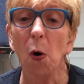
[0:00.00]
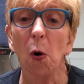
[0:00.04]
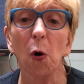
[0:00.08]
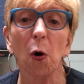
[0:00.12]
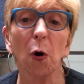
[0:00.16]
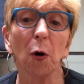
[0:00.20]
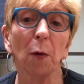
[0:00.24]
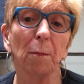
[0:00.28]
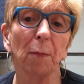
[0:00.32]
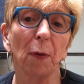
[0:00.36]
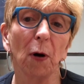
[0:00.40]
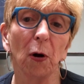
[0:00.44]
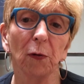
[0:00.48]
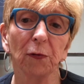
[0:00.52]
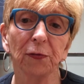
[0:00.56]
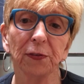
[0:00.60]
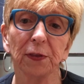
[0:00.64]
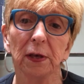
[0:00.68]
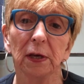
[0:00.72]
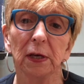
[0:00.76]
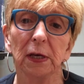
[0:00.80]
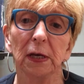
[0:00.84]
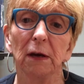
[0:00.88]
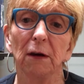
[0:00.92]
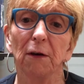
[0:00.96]
or both
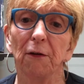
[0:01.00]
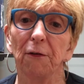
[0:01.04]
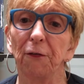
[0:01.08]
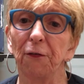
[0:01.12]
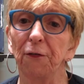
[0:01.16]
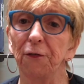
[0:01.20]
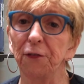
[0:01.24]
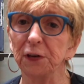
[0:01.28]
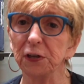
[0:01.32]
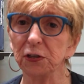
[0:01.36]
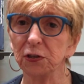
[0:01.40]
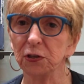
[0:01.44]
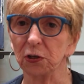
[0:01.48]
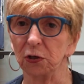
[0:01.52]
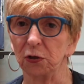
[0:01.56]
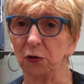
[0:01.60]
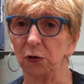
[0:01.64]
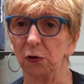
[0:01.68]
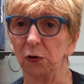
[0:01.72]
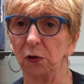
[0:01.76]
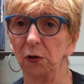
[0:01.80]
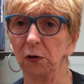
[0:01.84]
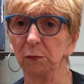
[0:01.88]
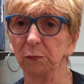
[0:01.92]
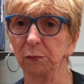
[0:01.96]

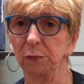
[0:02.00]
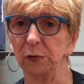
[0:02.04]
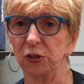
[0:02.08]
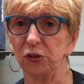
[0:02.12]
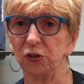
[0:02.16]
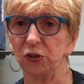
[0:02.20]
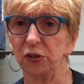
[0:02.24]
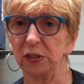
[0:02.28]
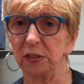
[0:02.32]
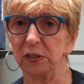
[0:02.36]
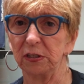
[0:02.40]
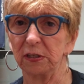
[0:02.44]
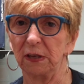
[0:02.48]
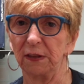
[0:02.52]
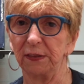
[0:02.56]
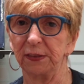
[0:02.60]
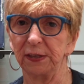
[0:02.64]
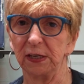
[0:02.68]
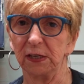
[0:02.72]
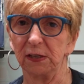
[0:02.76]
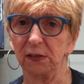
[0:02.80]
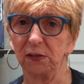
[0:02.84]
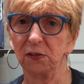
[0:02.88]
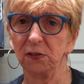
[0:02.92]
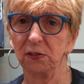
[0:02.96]
physical, which is
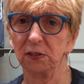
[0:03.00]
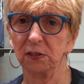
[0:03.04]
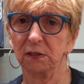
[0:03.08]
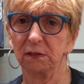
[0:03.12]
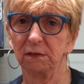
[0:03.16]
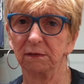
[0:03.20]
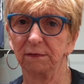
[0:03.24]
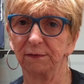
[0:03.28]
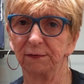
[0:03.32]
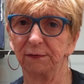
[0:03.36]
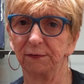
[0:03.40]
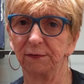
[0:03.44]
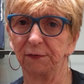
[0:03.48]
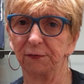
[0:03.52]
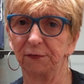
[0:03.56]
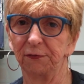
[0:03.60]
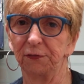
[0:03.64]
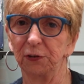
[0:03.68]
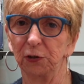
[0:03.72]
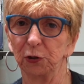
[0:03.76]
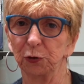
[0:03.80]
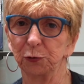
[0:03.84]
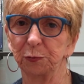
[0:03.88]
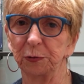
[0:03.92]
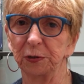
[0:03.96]
this,
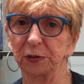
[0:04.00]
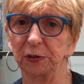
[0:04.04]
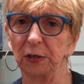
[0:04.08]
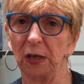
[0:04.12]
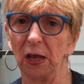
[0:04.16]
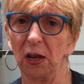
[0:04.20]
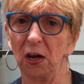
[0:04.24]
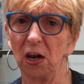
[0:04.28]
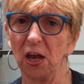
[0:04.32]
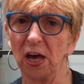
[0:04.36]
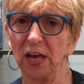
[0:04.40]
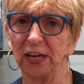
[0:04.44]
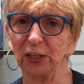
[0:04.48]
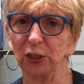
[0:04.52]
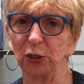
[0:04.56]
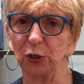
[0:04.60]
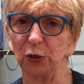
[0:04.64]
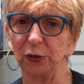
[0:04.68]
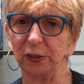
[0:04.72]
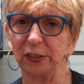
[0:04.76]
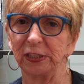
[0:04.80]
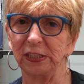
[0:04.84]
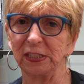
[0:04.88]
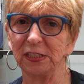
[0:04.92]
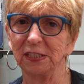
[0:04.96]
filled with a lot of
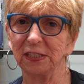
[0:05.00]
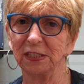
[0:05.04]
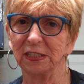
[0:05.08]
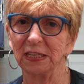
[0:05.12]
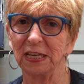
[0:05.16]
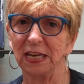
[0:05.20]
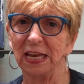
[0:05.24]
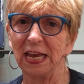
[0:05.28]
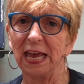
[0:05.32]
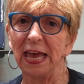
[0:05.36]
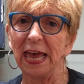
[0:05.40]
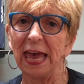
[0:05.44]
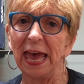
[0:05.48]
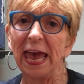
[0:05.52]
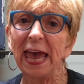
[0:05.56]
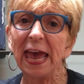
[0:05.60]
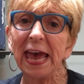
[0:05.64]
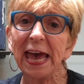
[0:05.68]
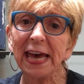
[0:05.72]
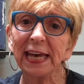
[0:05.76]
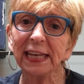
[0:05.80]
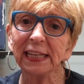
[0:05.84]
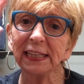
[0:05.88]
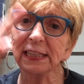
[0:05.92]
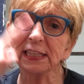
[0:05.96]
goodies,
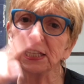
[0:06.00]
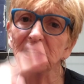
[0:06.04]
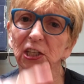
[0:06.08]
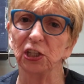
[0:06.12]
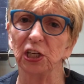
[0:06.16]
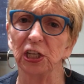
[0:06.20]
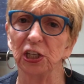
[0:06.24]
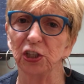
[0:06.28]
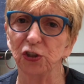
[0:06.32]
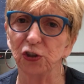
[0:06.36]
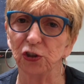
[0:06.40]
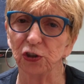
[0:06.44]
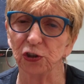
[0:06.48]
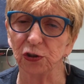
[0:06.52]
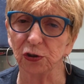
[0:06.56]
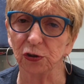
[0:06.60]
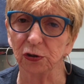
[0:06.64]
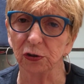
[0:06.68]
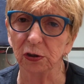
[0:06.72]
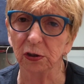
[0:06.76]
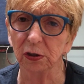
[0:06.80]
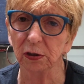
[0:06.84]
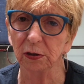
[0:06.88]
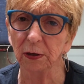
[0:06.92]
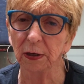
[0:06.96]
and the
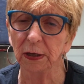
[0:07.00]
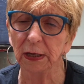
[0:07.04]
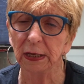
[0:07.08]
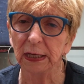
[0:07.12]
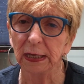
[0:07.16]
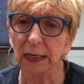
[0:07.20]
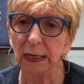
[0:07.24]
digital,